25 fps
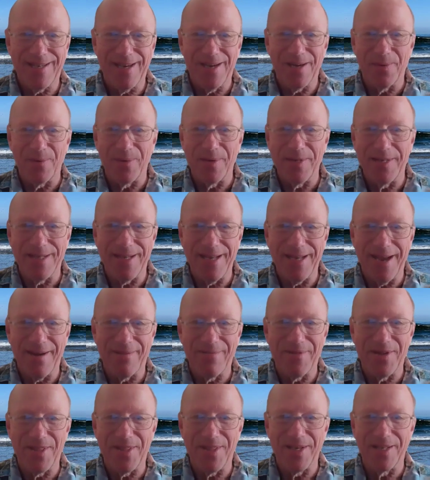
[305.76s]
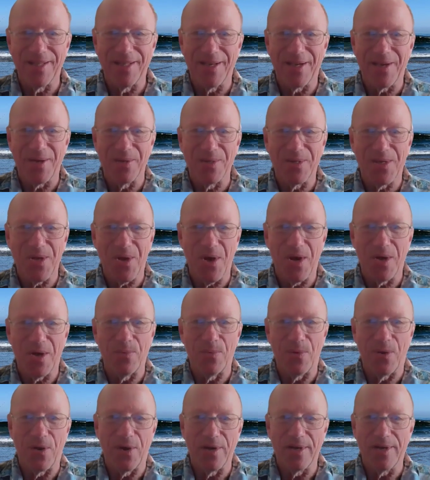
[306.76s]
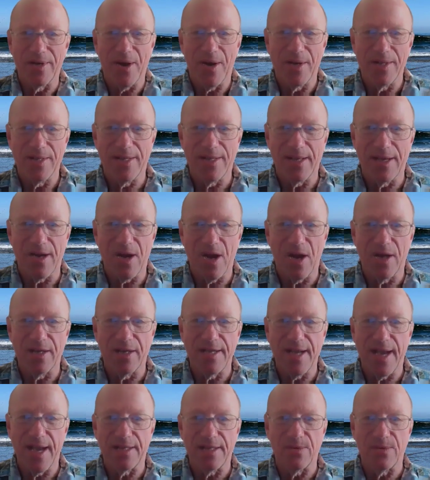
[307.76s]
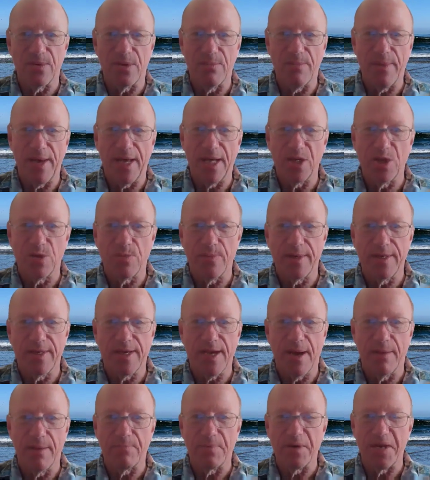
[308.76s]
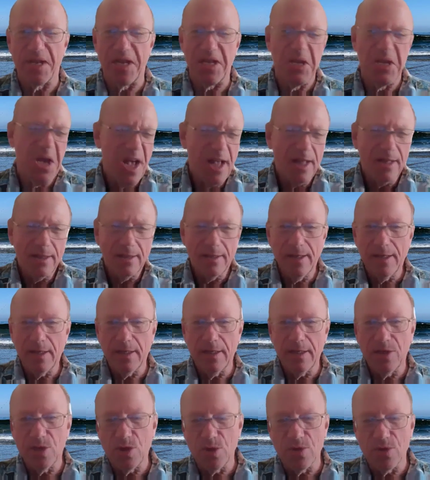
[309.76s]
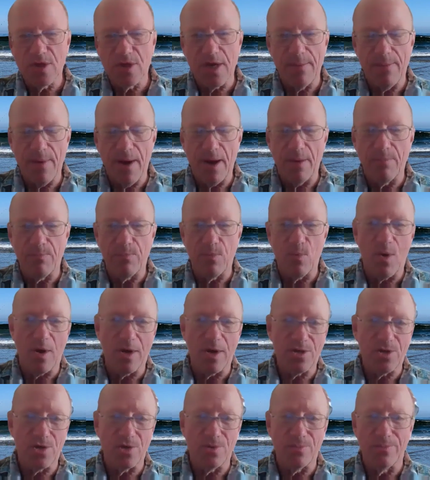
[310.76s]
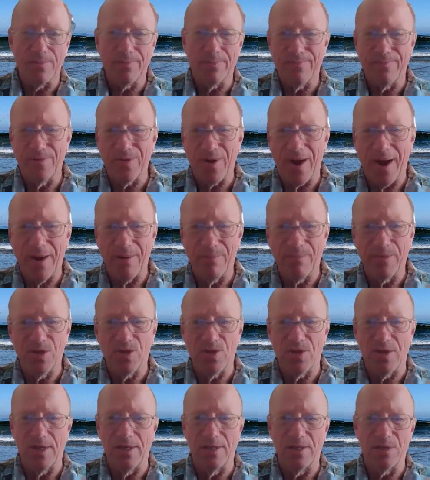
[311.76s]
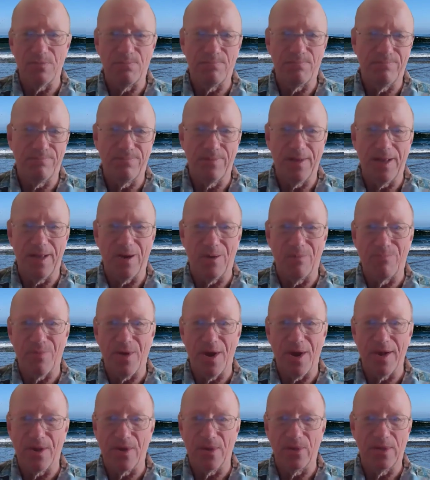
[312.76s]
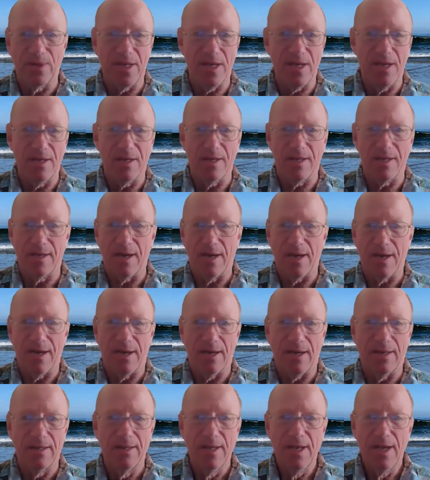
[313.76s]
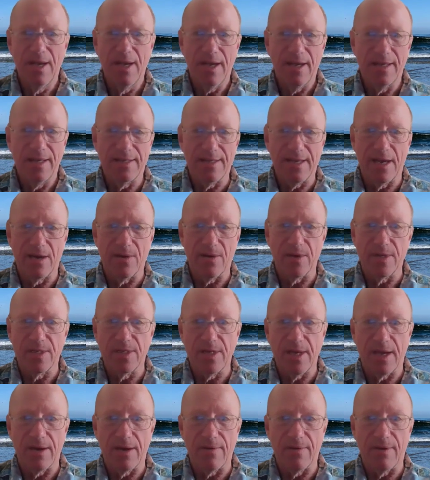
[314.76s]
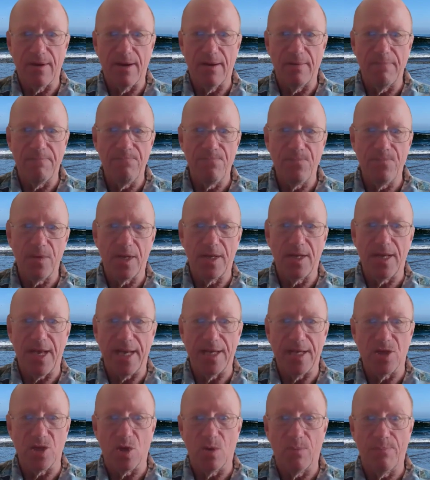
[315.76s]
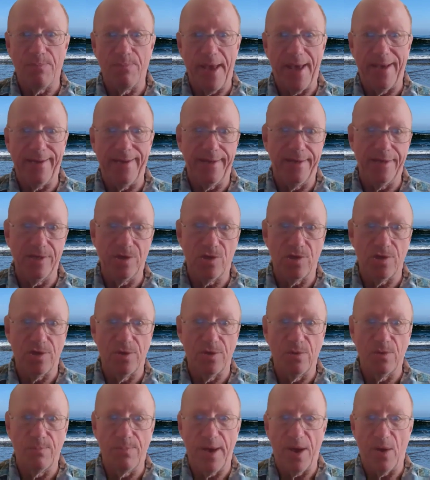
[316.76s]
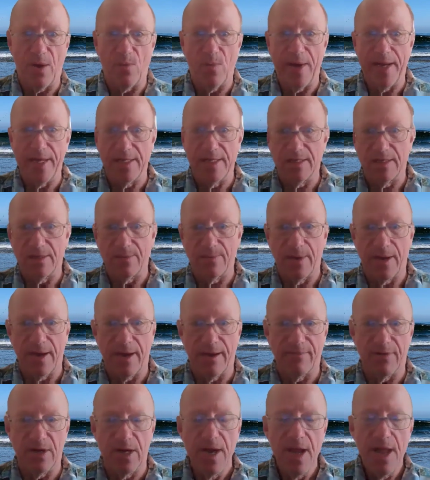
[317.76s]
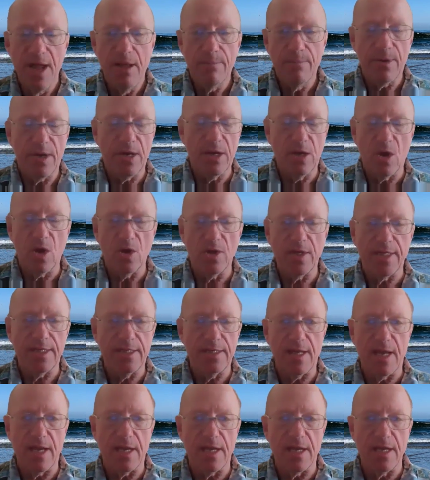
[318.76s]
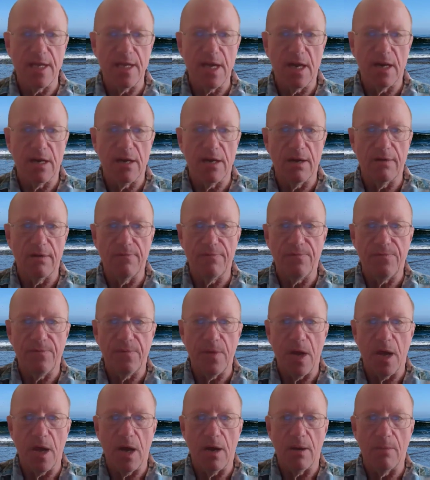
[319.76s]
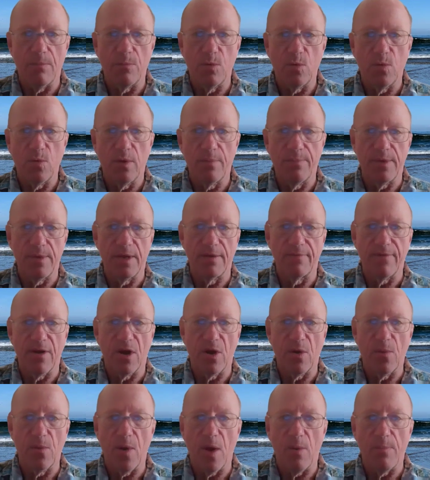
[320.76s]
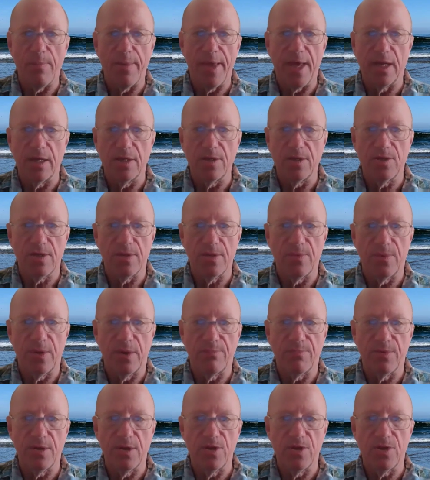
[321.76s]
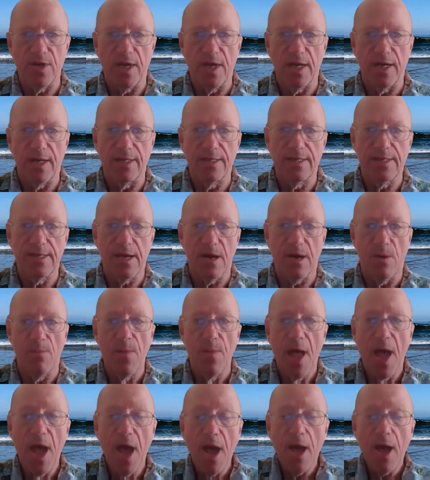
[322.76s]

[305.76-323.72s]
here. We see everything that goes on. We're in constant contact with the management company. Little issues come up, washer, dryer machines, break or leak, et cetera, et cetera. Occasional pet issue, pet waste, whatever. But it all gets taken care of. We're being very well managed and we appreciate it. So